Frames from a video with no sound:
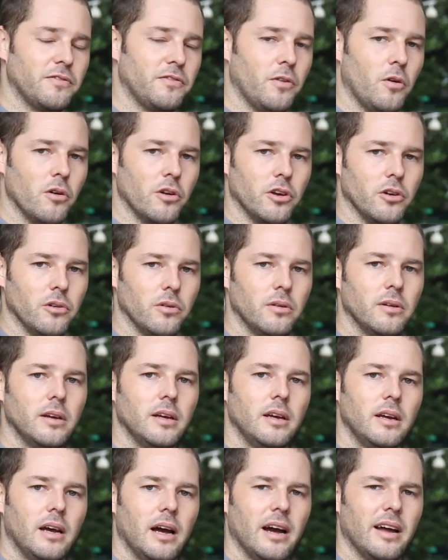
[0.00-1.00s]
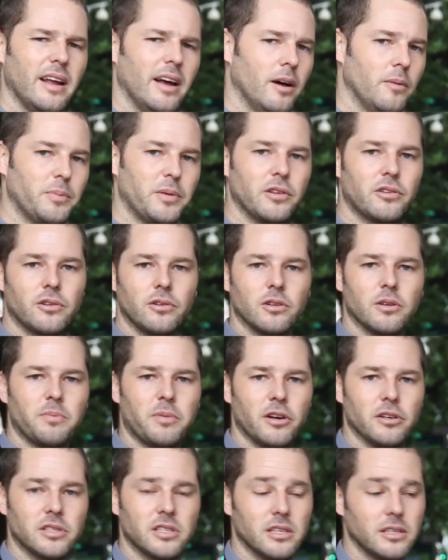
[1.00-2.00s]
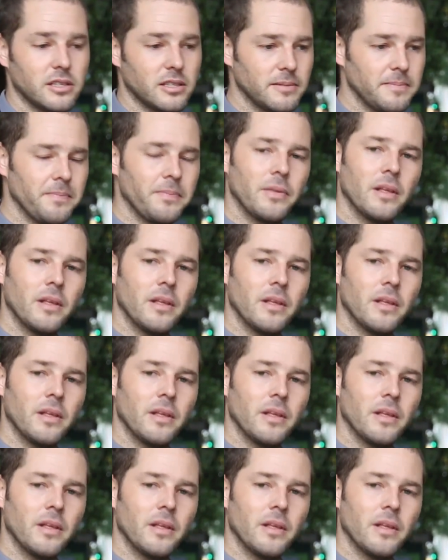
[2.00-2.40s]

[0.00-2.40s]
for you and help you through the process.